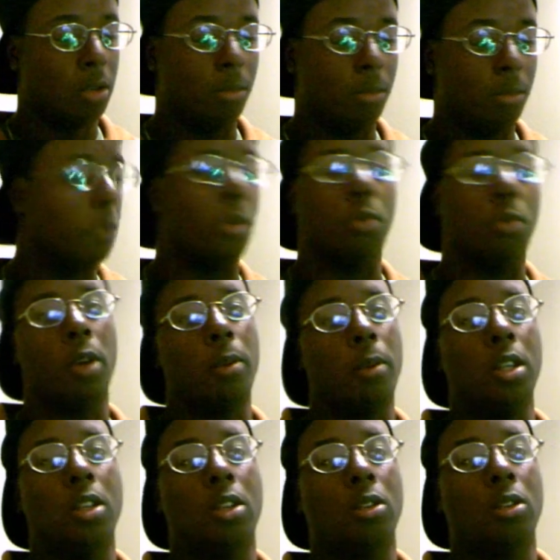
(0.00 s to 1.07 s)
But I wouldn't recommend
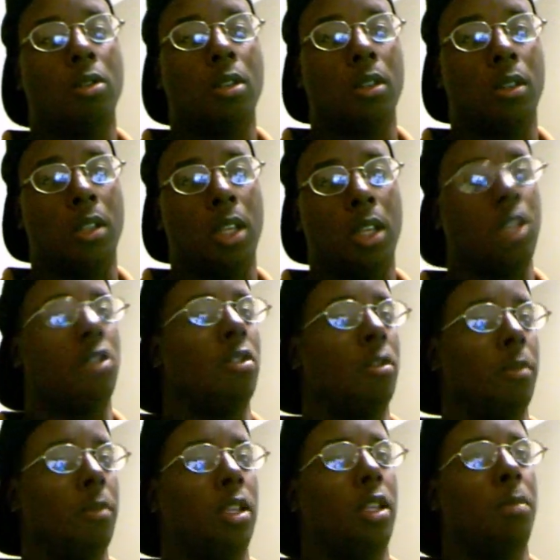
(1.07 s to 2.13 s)
you do, because then you're going to
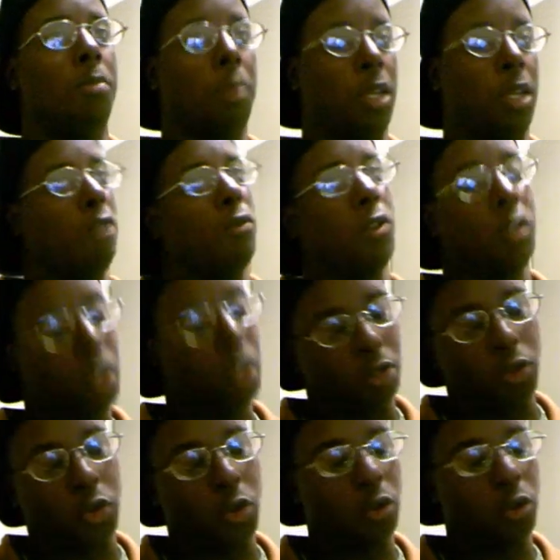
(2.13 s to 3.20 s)
be camp for another
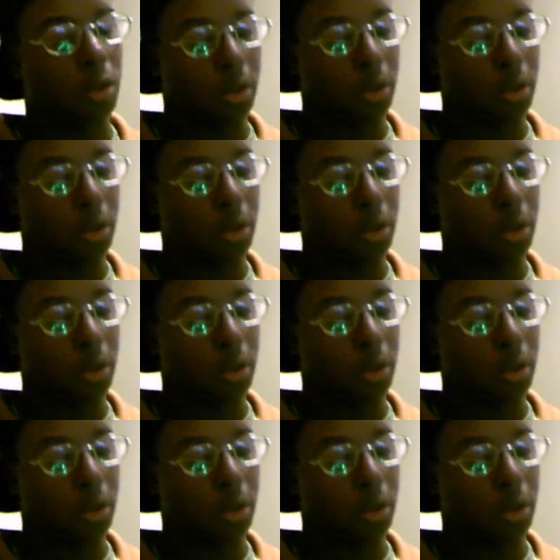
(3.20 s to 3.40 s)
controller.